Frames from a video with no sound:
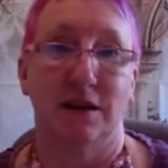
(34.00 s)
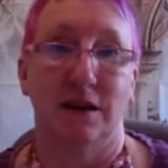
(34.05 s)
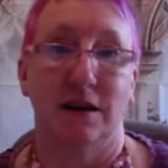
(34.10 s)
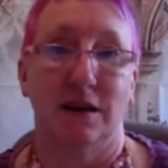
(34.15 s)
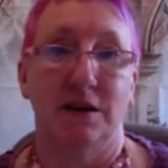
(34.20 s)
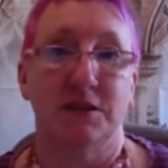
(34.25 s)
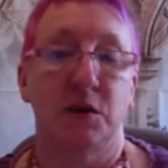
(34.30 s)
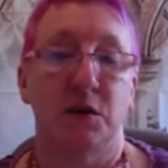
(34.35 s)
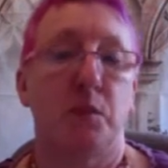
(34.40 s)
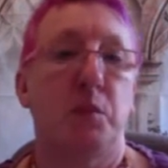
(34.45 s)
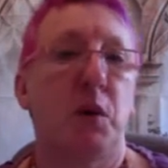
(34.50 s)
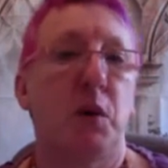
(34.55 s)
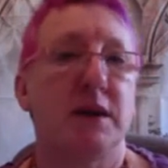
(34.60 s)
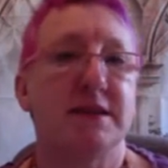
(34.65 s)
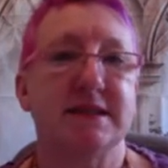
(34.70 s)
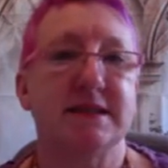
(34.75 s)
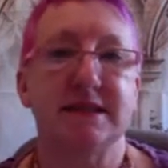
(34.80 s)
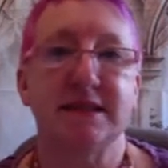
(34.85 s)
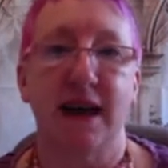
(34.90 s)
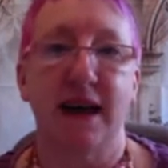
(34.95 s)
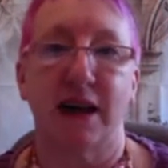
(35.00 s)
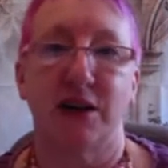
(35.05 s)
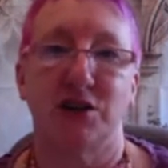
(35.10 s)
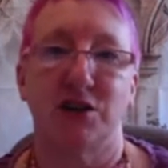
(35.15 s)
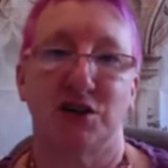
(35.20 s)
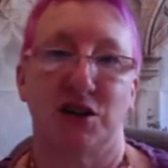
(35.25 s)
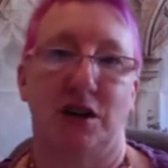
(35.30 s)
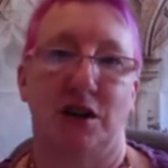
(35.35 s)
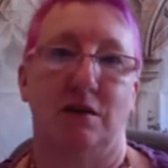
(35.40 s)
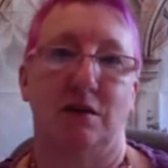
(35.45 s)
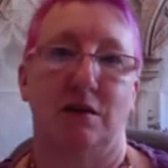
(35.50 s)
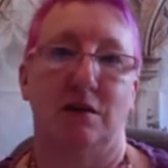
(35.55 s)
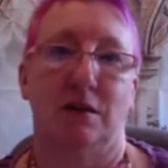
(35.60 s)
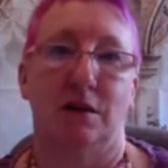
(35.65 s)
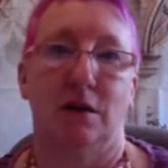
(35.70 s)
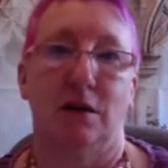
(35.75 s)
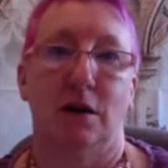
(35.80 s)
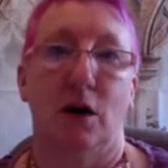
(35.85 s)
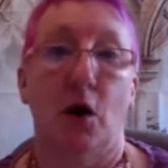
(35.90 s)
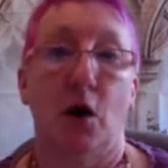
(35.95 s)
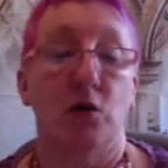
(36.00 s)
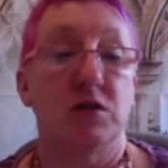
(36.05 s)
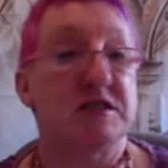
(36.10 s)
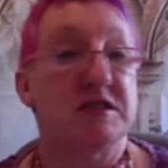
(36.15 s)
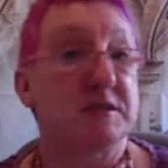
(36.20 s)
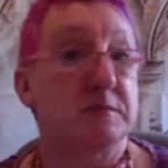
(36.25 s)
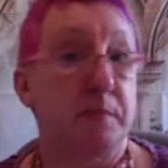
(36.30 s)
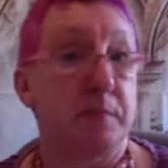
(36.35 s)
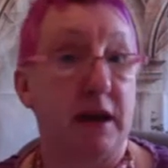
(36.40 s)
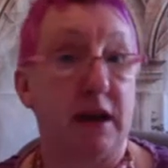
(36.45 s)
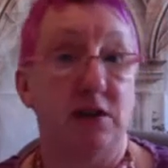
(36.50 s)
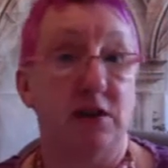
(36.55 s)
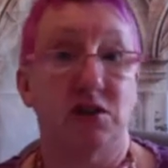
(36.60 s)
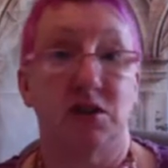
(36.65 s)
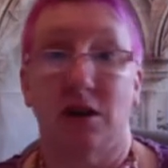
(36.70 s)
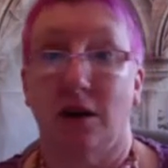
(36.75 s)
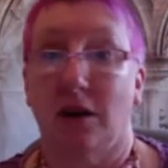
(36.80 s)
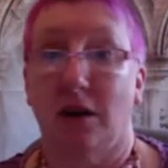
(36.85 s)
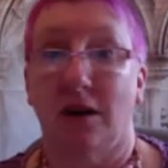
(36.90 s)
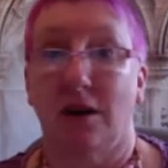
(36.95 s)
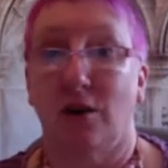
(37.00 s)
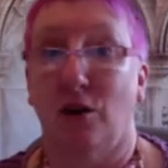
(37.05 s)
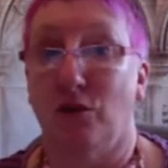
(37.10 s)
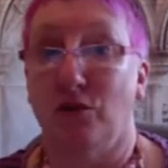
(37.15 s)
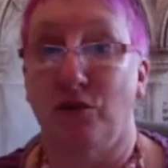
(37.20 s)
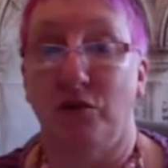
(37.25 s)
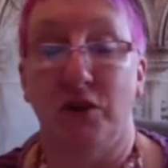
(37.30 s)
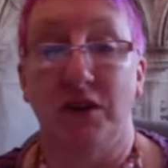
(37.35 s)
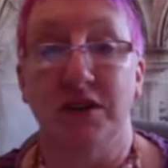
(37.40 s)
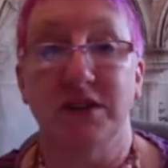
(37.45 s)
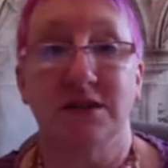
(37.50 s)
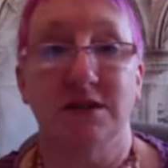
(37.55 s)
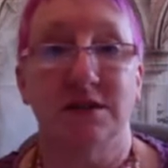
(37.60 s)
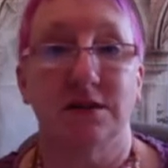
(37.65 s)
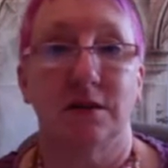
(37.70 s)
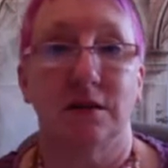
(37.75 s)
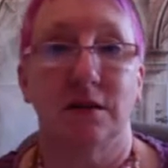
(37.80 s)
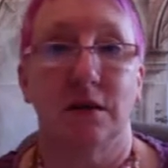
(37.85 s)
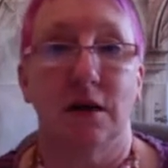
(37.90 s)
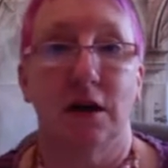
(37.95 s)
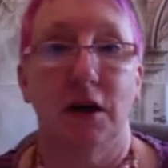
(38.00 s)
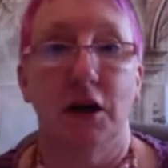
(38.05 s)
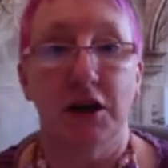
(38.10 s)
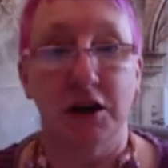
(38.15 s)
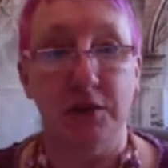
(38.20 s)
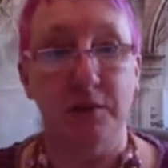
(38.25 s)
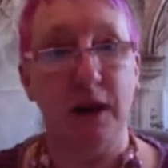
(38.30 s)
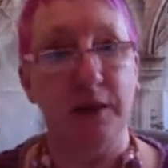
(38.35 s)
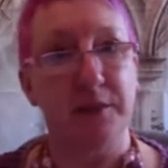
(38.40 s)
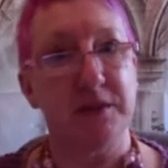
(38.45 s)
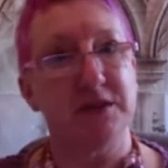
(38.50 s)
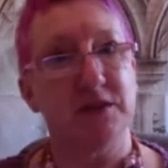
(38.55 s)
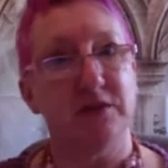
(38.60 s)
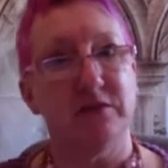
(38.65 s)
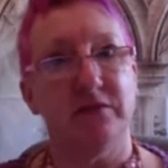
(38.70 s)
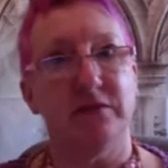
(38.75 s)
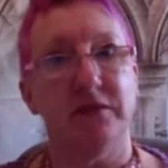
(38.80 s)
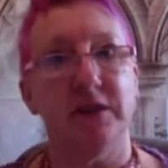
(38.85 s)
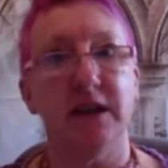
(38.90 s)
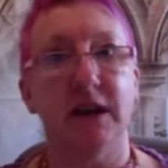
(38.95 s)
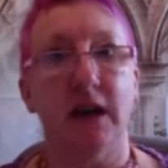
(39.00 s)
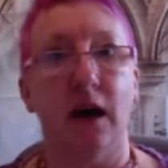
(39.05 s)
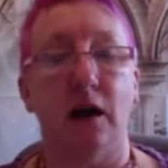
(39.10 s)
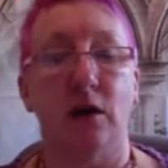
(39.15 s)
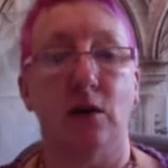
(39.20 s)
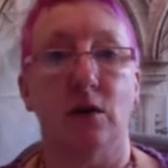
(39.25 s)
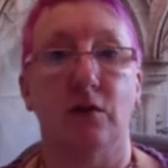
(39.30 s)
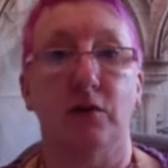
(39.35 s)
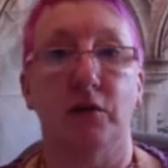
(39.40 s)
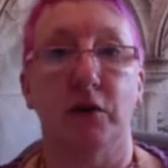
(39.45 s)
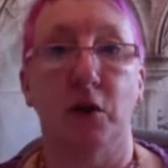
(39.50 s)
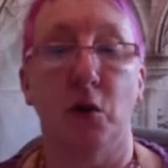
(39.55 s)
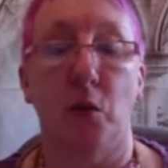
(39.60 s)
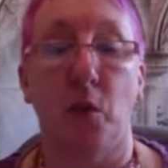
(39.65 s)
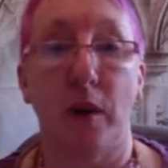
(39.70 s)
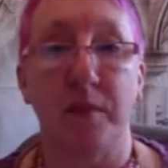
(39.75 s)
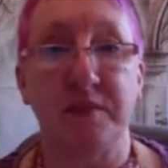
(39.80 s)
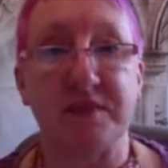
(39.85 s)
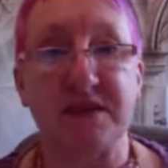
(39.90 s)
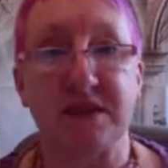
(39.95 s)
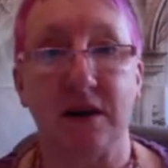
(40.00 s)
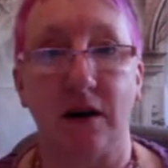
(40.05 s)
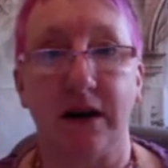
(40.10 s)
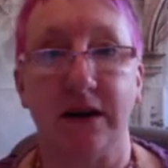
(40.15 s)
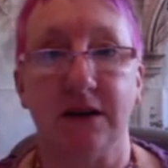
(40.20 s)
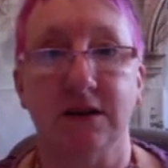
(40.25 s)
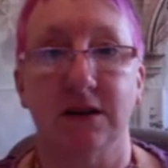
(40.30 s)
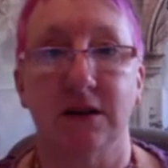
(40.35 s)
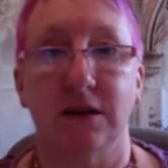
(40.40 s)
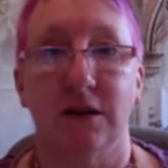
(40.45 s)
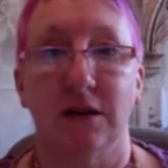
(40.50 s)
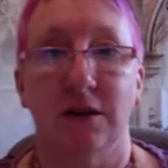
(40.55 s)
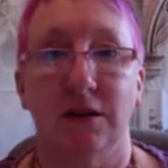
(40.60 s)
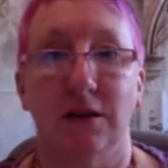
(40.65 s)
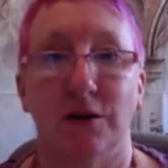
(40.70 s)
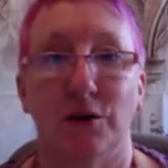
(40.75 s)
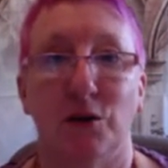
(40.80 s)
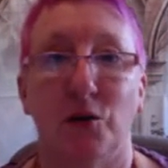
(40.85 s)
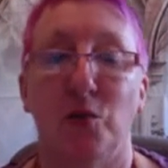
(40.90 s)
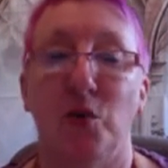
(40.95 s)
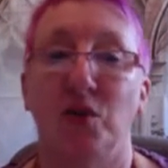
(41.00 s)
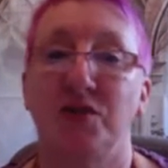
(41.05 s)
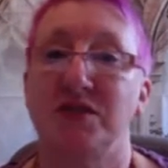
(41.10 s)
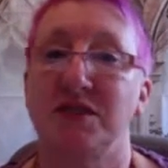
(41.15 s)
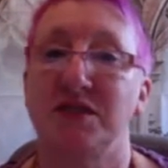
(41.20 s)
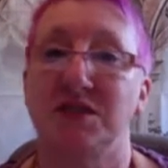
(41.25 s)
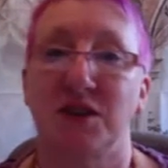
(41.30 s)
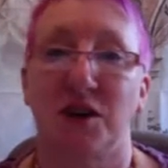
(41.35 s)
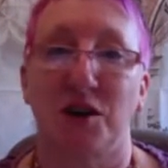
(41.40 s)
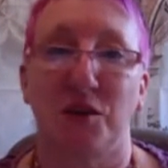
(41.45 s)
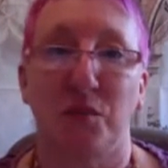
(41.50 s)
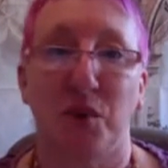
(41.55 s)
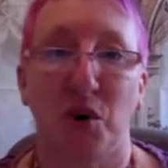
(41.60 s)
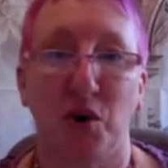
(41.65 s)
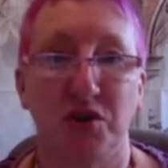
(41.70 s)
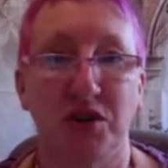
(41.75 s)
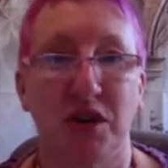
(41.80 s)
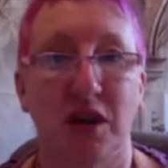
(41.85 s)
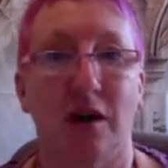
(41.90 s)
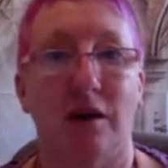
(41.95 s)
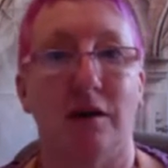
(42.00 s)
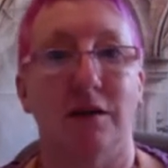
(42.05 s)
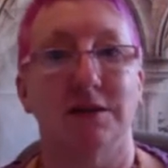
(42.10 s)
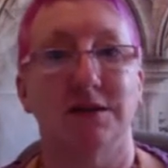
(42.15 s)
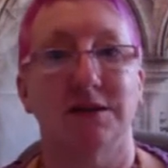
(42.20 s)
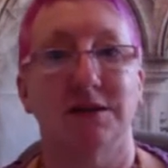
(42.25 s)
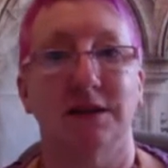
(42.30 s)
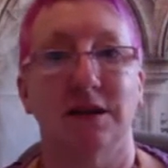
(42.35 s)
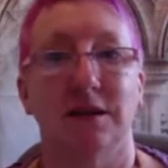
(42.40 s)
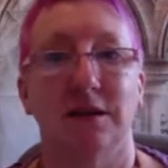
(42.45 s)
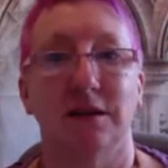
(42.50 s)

So a presentation or a speech at a conference, you may be doing video for your website or want to start a podcast,